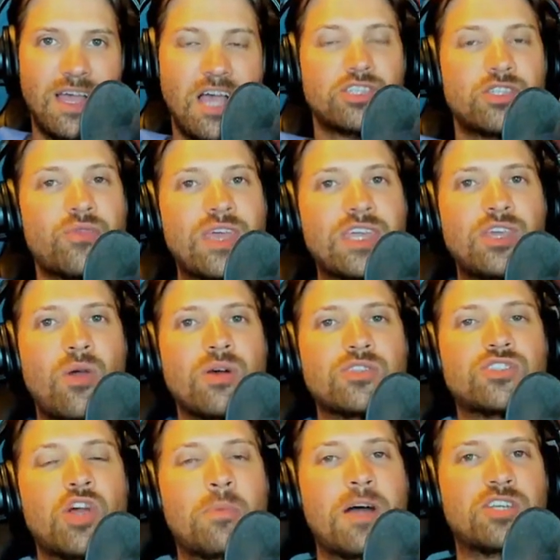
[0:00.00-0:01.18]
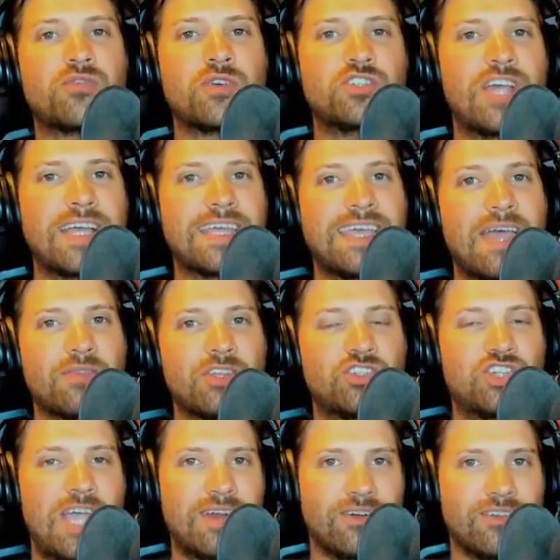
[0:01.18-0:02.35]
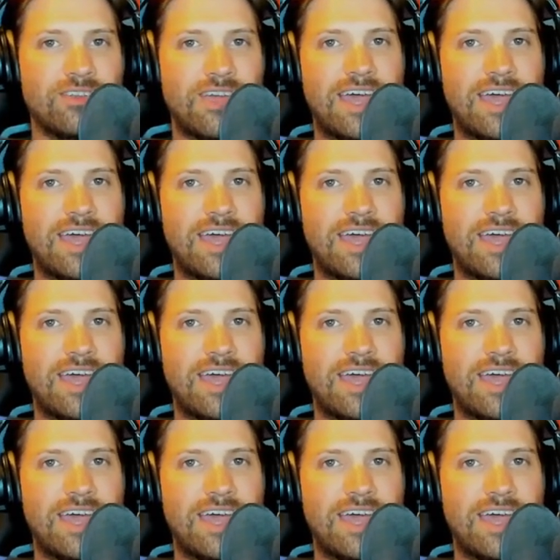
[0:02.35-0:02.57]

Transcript: So thank you all so much for checking out the channel.